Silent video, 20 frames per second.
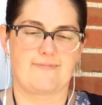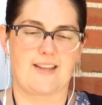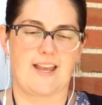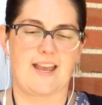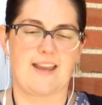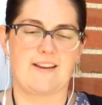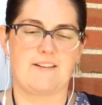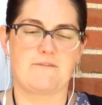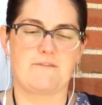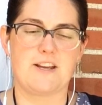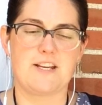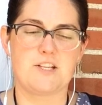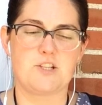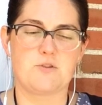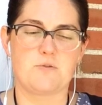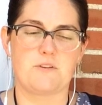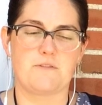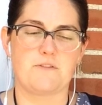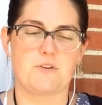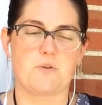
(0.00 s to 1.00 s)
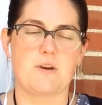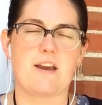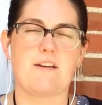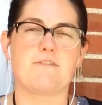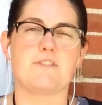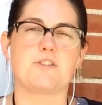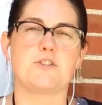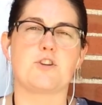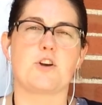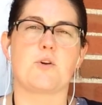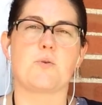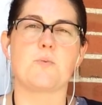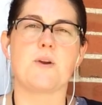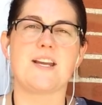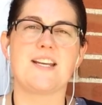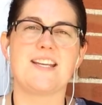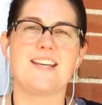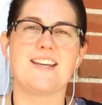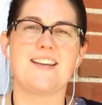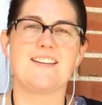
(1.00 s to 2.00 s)
I invite you, if you haven't
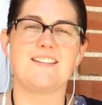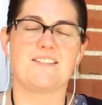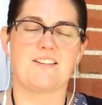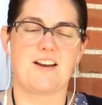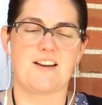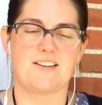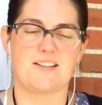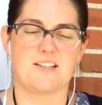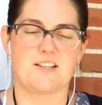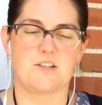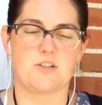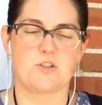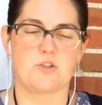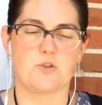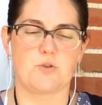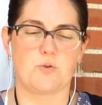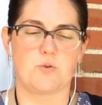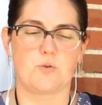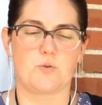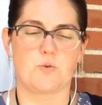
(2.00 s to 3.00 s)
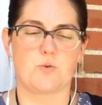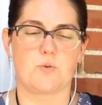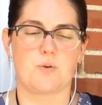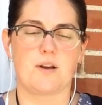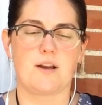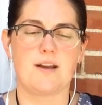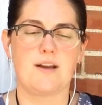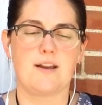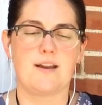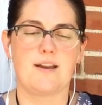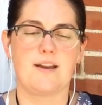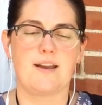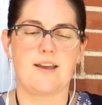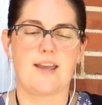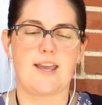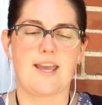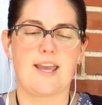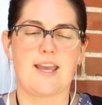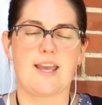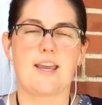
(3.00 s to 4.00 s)
already gotten into
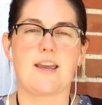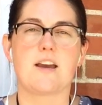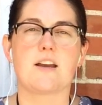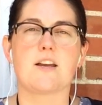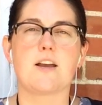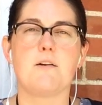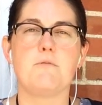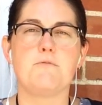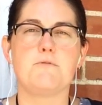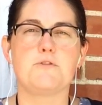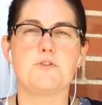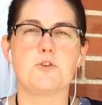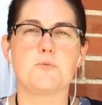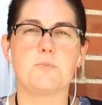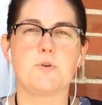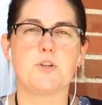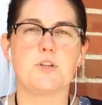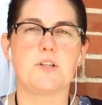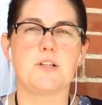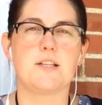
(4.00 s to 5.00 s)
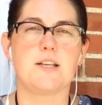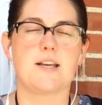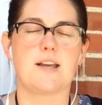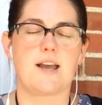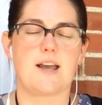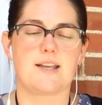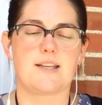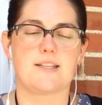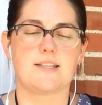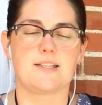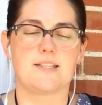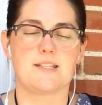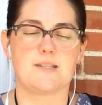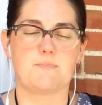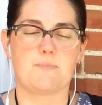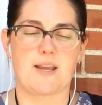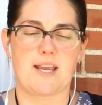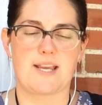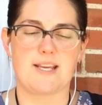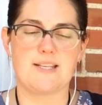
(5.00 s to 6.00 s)
a comfortable
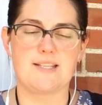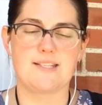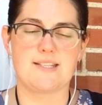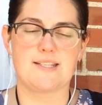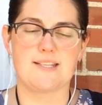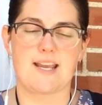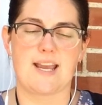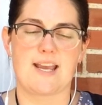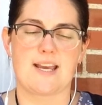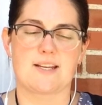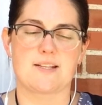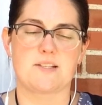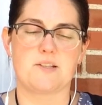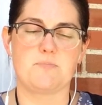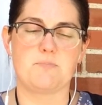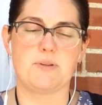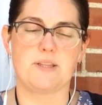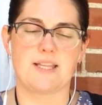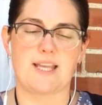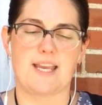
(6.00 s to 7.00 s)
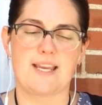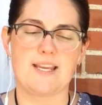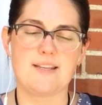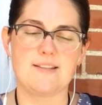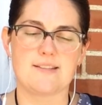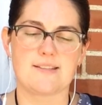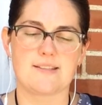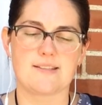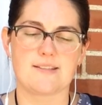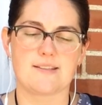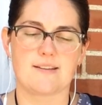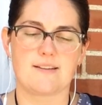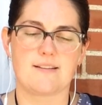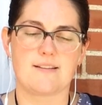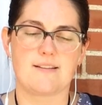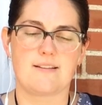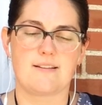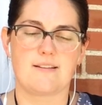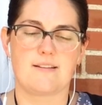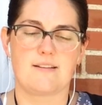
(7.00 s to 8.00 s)
space and place,
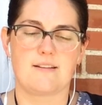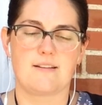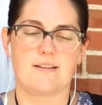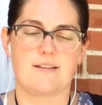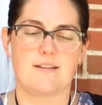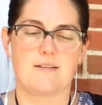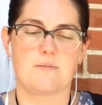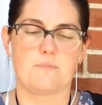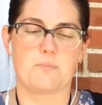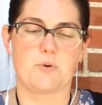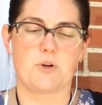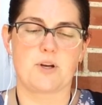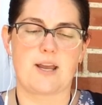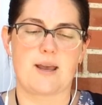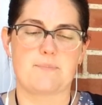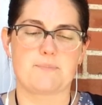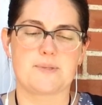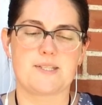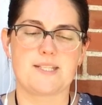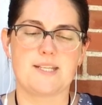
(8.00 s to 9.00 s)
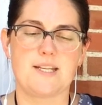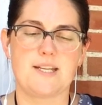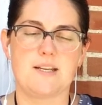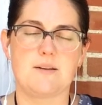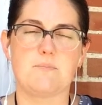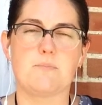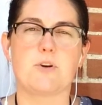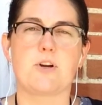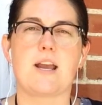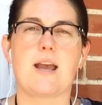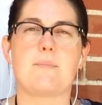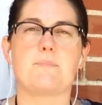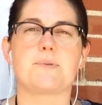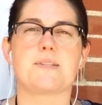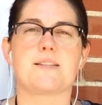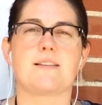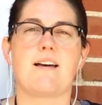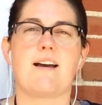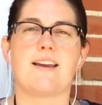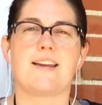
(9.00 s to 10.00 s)
perhaps sitting,
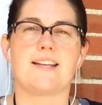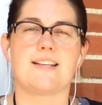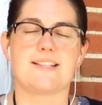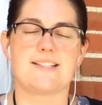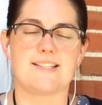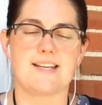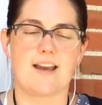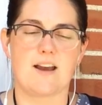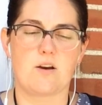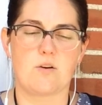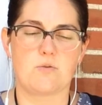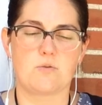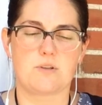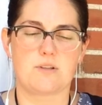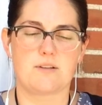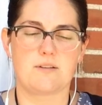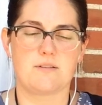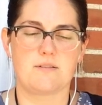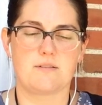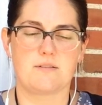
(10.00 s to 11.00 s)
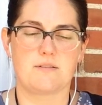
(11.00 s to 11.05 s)
perhaps lying down,